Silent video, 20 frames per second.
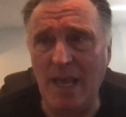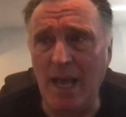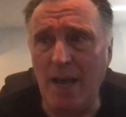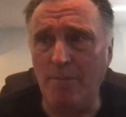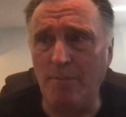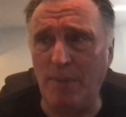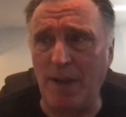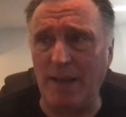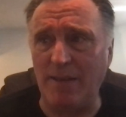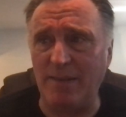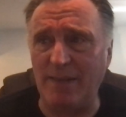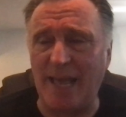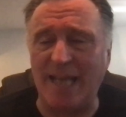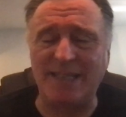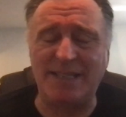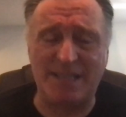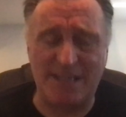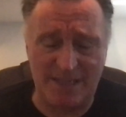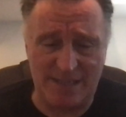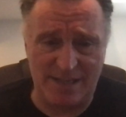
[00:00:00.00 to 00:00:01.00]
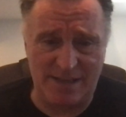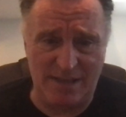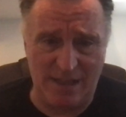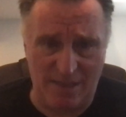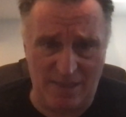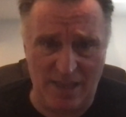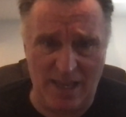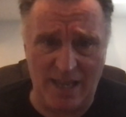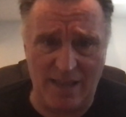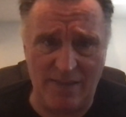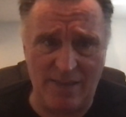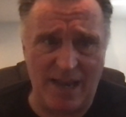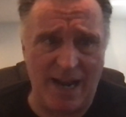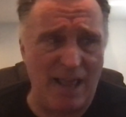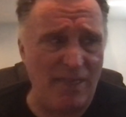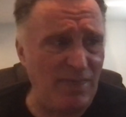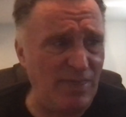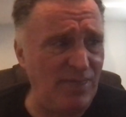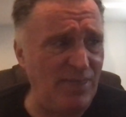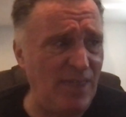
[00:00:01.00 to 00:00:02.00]
but that's the thing that I
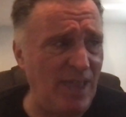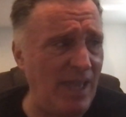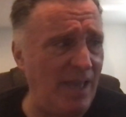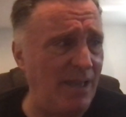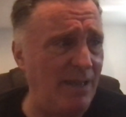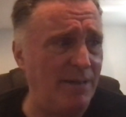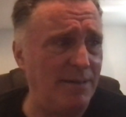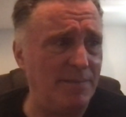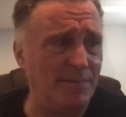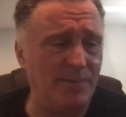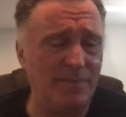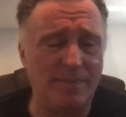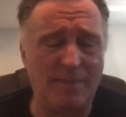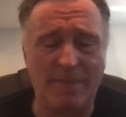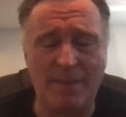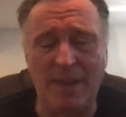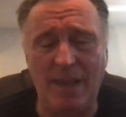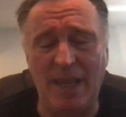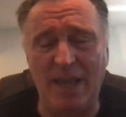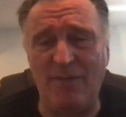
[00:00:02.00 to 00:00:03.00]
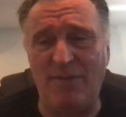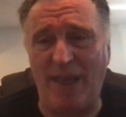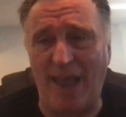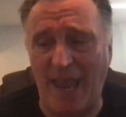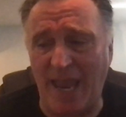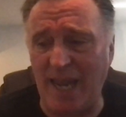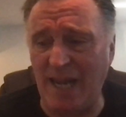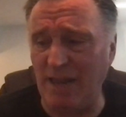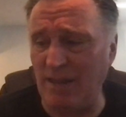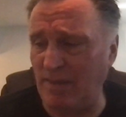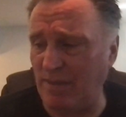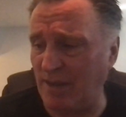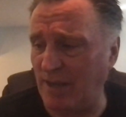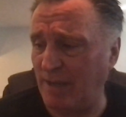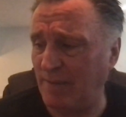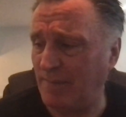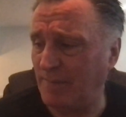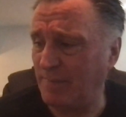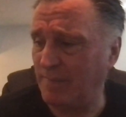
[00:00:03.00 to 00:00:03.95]
think, if anything,